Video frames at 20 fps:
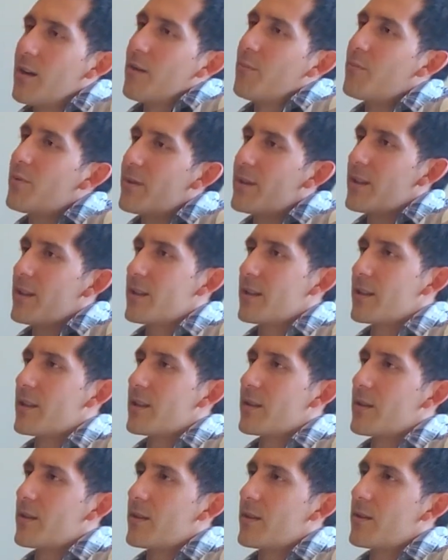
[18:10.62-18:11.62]
But
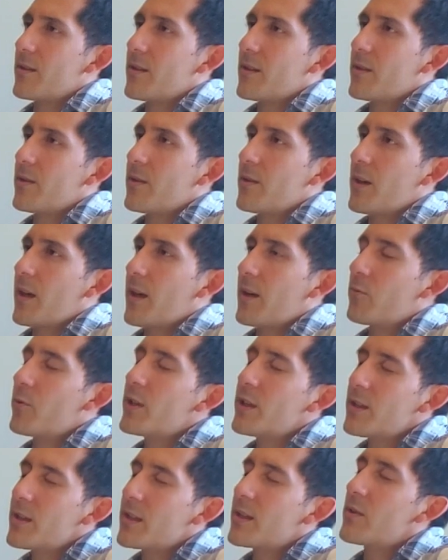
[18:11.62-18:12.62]

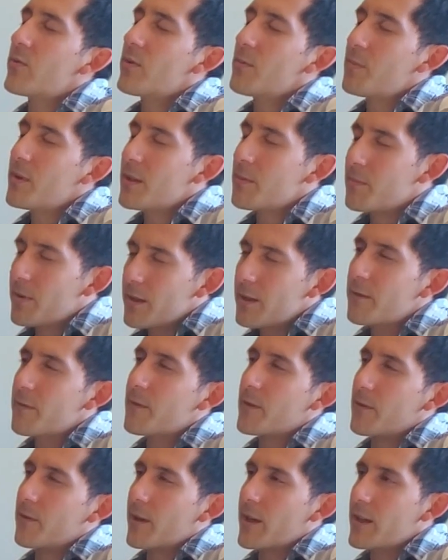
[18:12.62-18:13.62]
it would be a
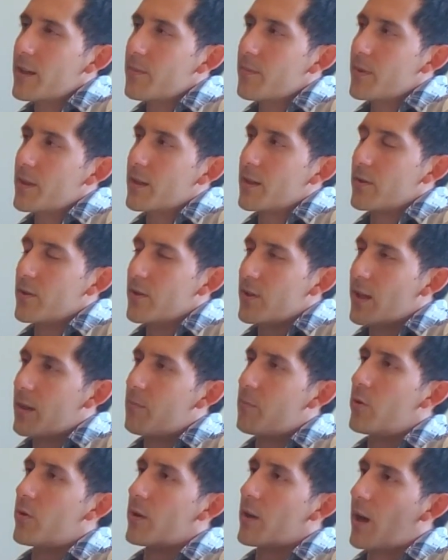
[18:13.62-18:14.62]
benefit, right? Because you get
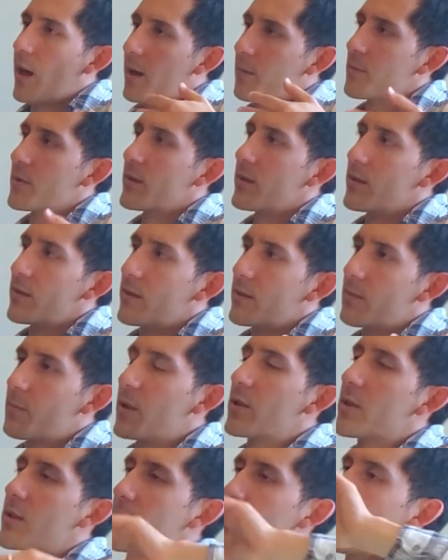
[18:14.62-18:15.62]
more options,
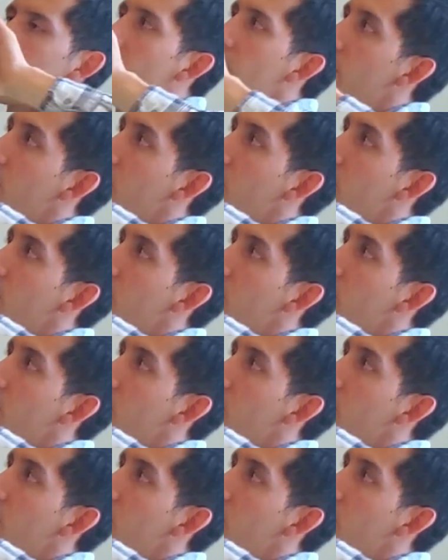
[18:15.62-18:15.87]
especially